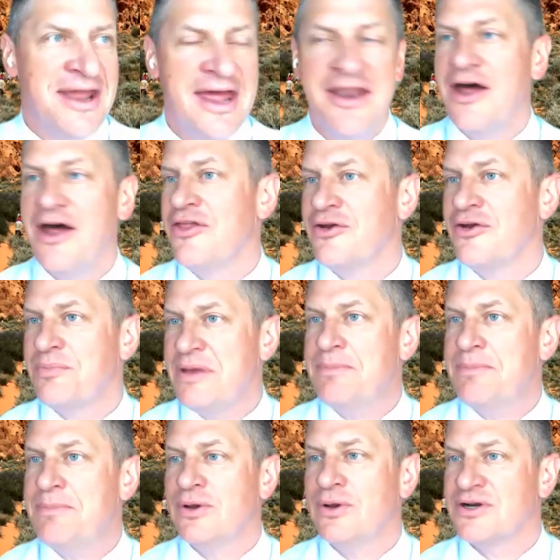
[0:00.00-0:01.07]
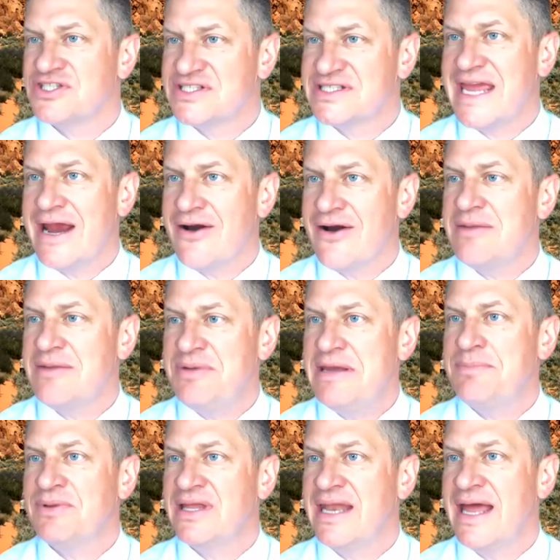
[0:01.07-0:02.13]
and, and other people 100%. are scaring
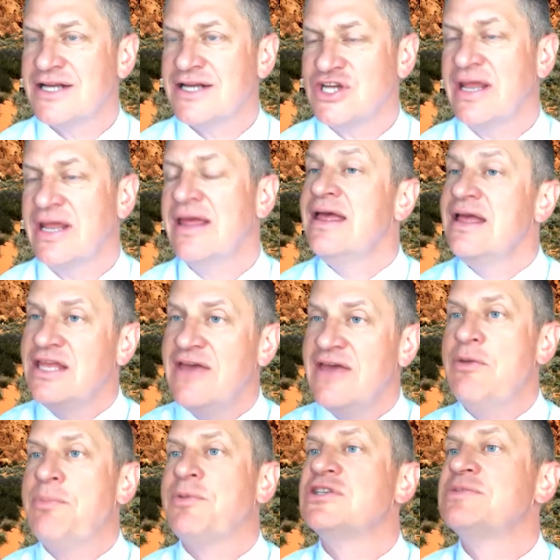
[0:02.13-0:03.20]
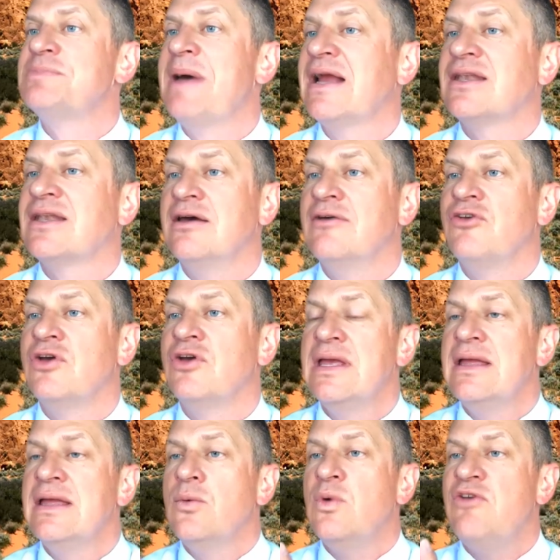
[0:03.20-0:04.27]
people in action. Give you perspective.
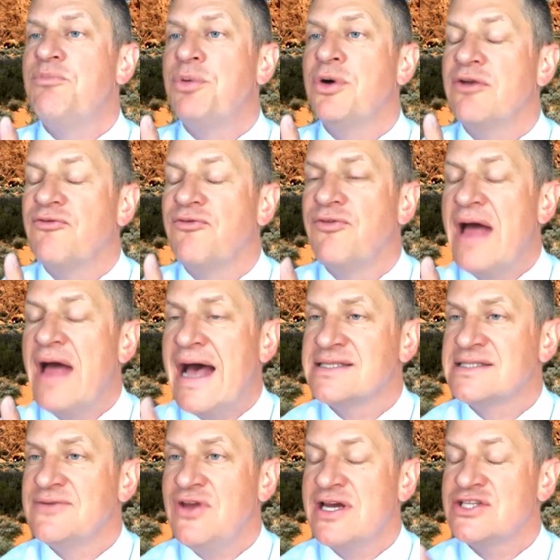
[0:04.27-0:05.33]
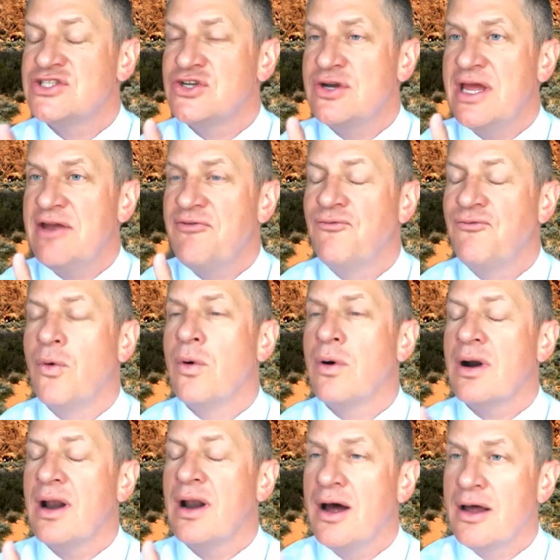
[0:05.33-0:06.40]
We've put, as of yesterday,
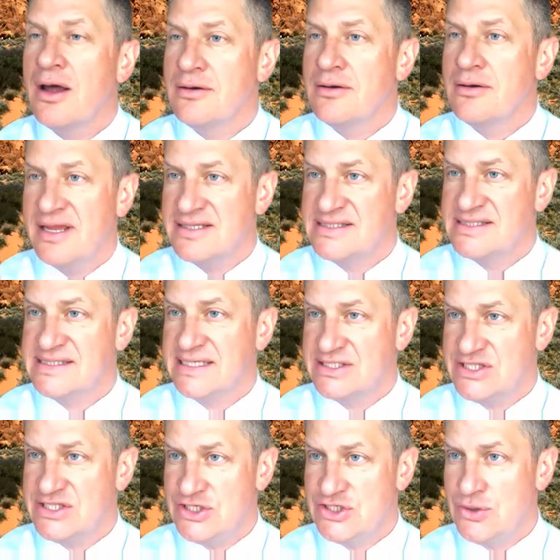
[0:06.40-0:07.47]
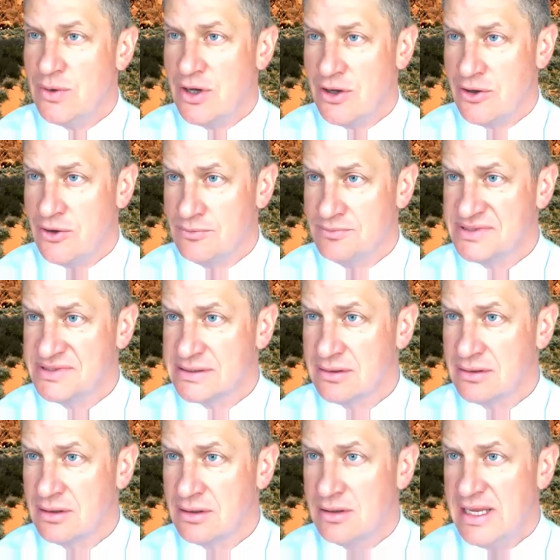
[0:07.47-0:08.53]
462 homes
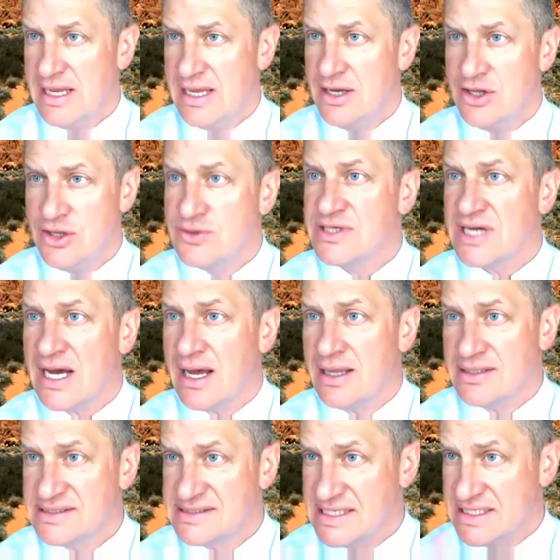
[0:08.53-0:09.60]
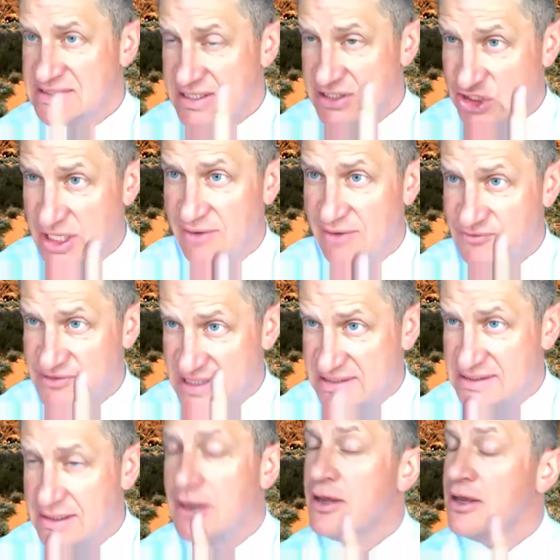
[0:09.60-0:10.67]
in mm-hmm. Utah since
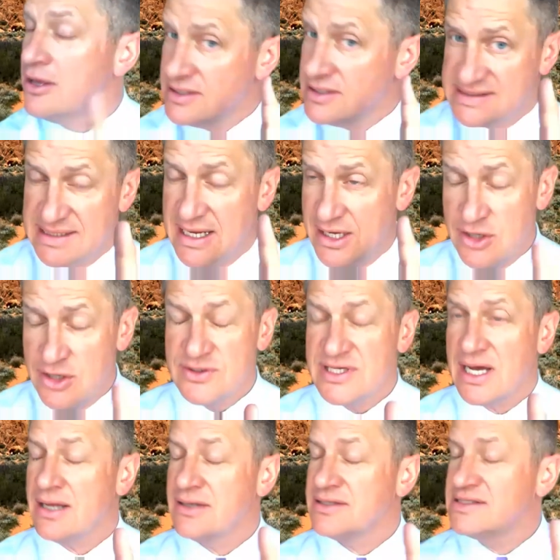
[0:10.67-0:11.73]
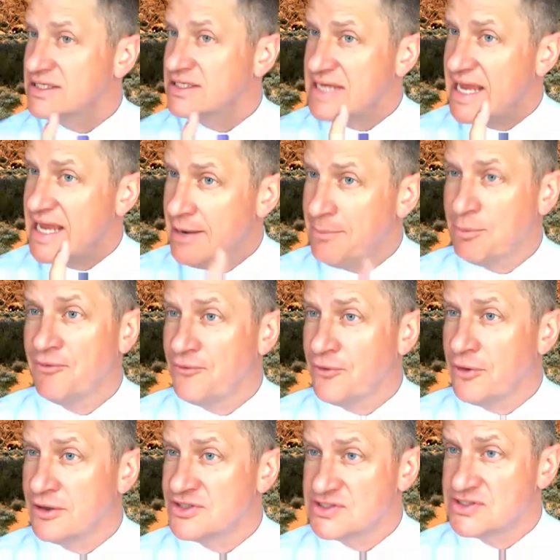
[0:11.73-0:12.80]
since in Utah since April
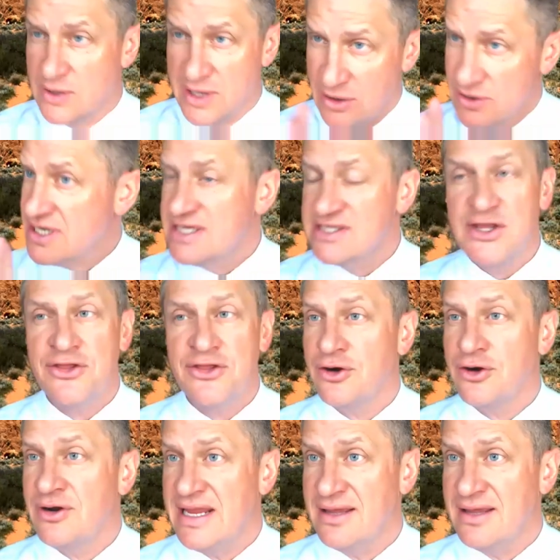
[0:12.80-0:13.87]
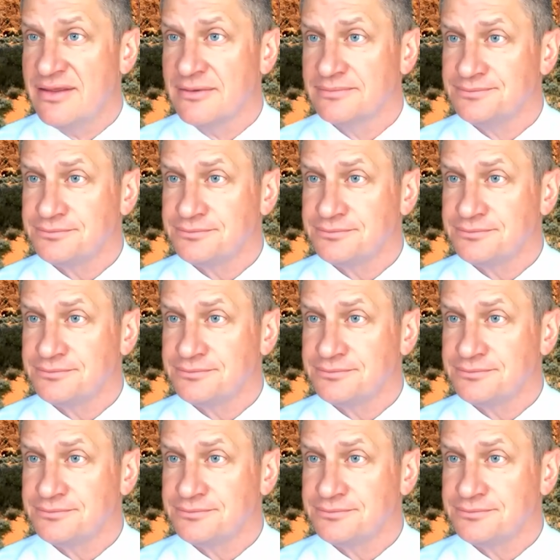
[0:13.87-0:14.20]
1st. So here it is, the 30th.